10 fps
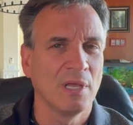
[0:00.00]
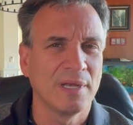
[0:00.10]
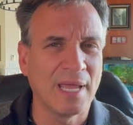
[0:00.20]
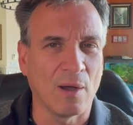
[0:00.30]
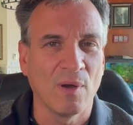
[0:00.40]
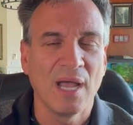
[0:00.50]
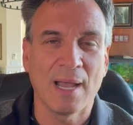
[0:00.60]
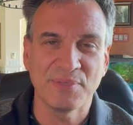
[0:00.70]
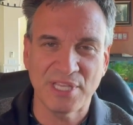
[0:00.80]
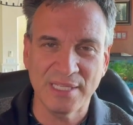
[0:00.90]
Now,
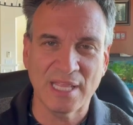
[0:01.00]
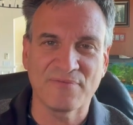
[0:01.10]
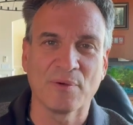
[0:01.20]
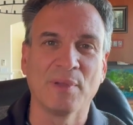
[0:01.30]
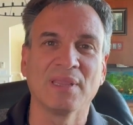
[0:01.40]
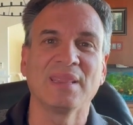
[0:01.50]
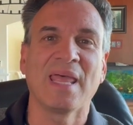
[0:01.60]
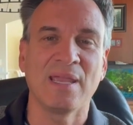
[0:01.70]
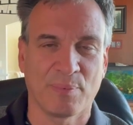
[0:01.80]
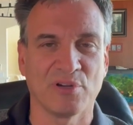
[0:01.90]
I'm saying that from a
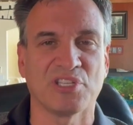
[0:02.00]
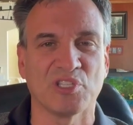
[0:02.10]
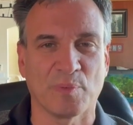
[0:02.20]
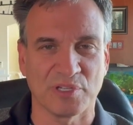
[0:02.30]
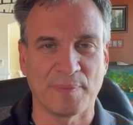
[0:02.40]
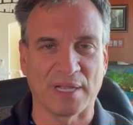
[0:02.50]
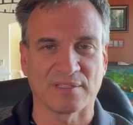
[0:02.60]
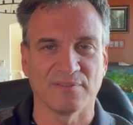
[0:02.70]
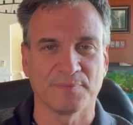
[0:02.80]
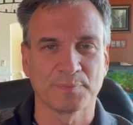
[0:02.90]
layperson's perspective.